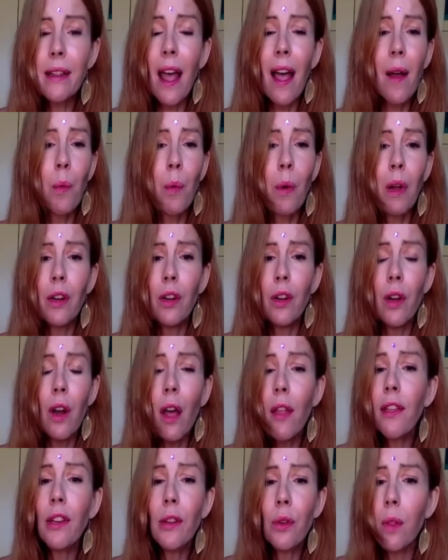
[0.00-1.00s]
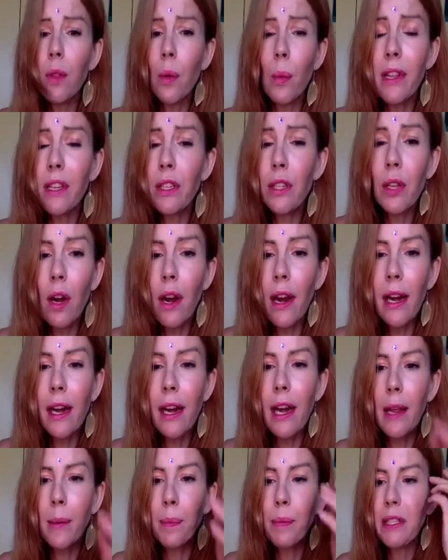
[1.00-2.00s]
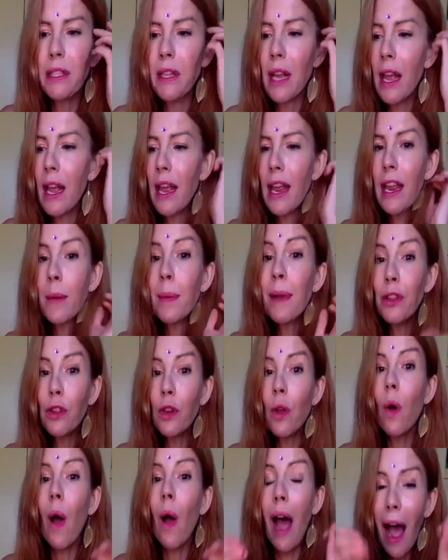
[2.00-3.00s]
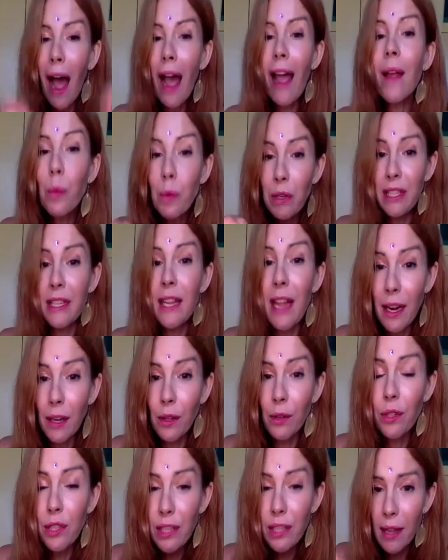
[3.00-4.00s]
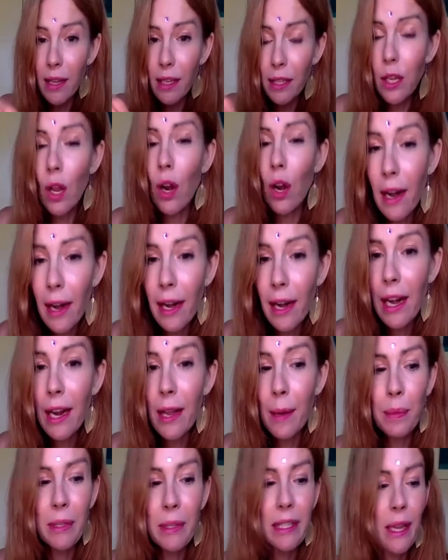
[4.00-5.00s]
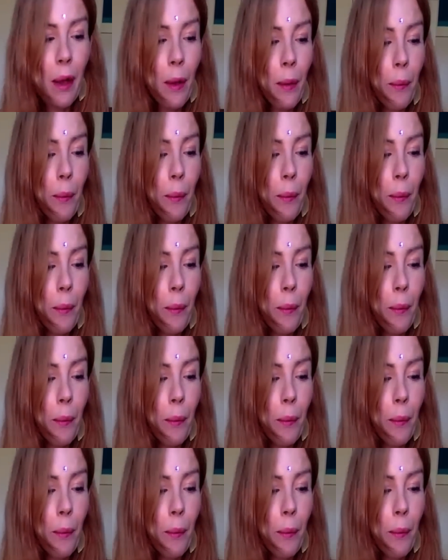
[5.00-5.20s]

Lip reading: I want nothing to do with the solar eclipse, even though I was there to see the solar eclipse.